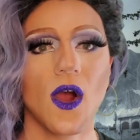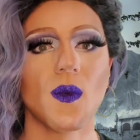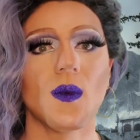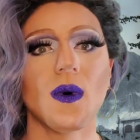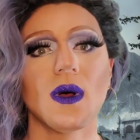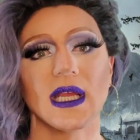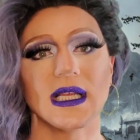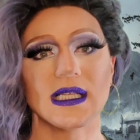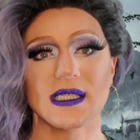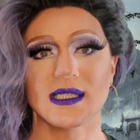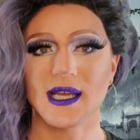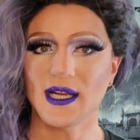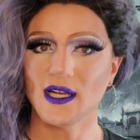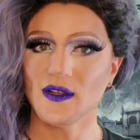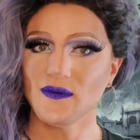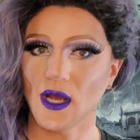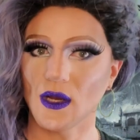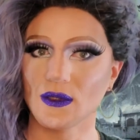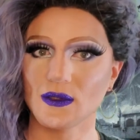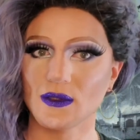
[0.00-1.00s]
Well, inside
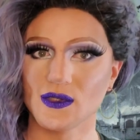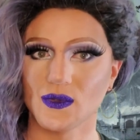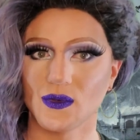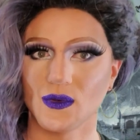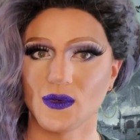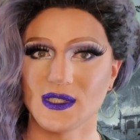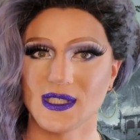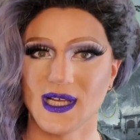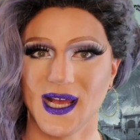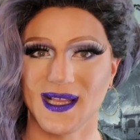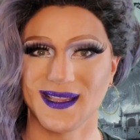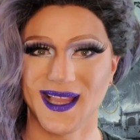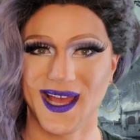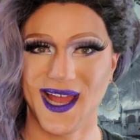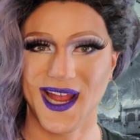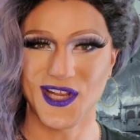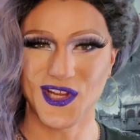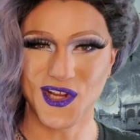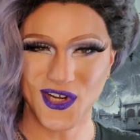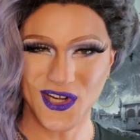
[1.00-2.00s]
of Elder Scrolls
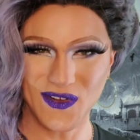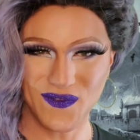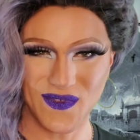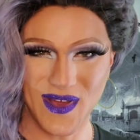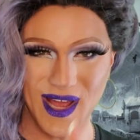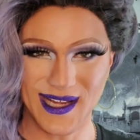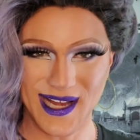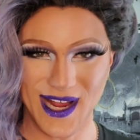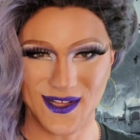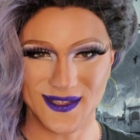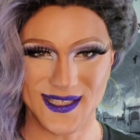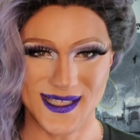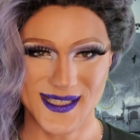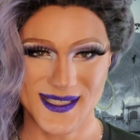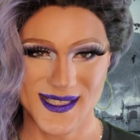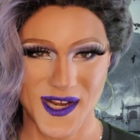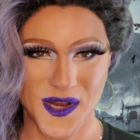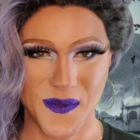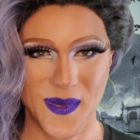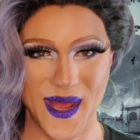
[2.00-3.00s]
Online, you're going to find out that
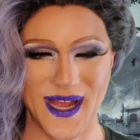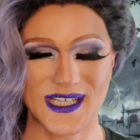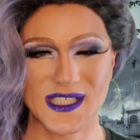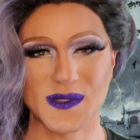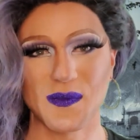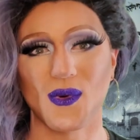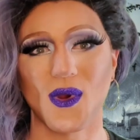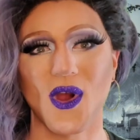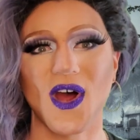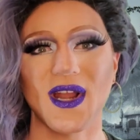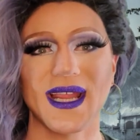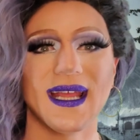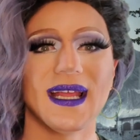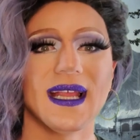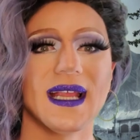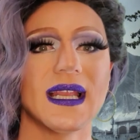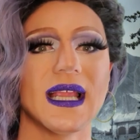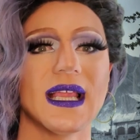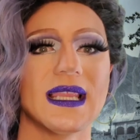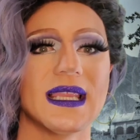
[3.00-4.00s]
Zenimax brought
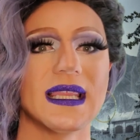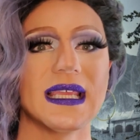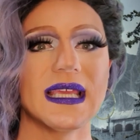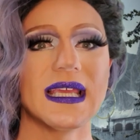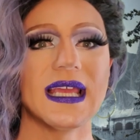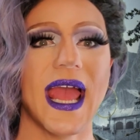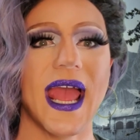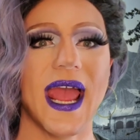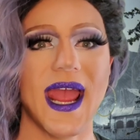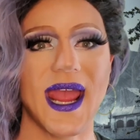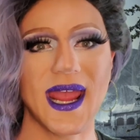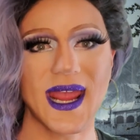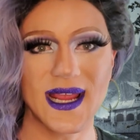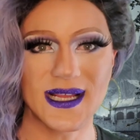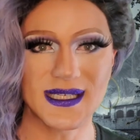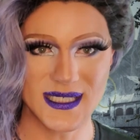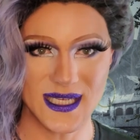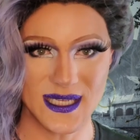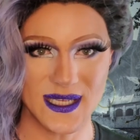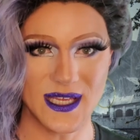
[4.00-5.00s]
in the
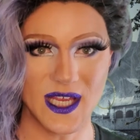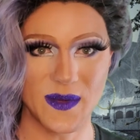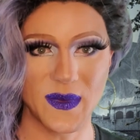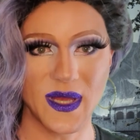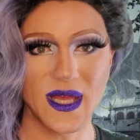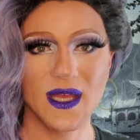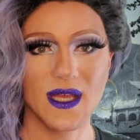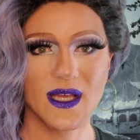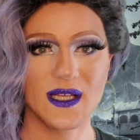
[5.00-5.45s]
A-team